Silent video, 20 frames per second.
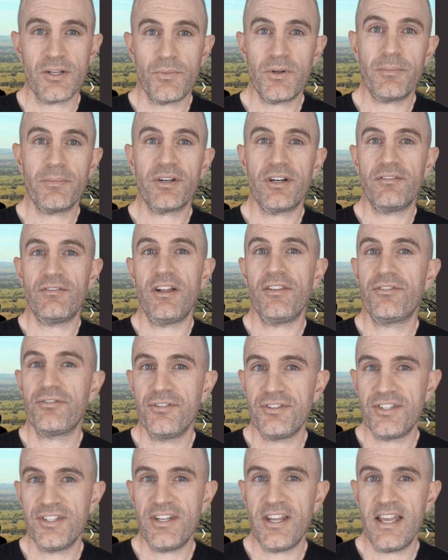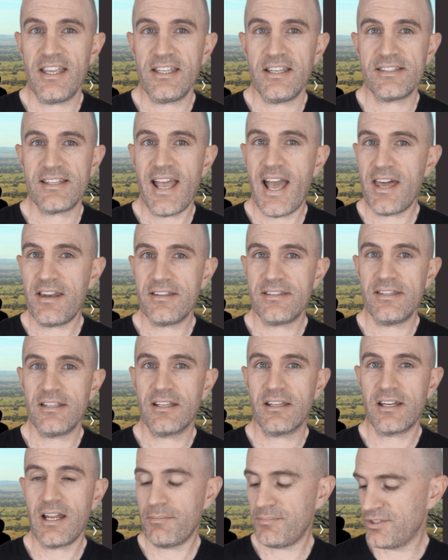So what I'm going to run through today is how to
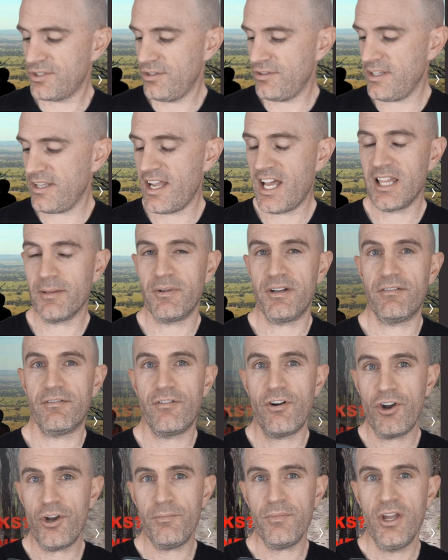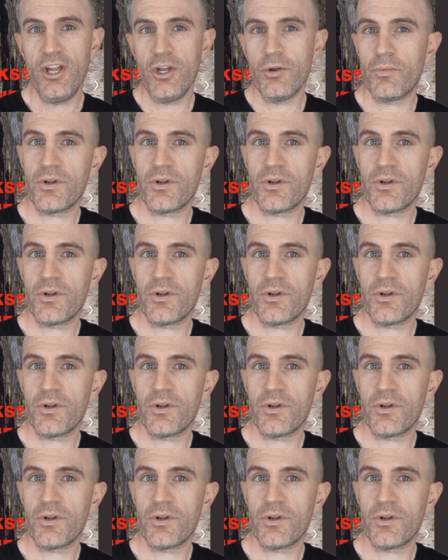sync it up to the Elemnt Roam,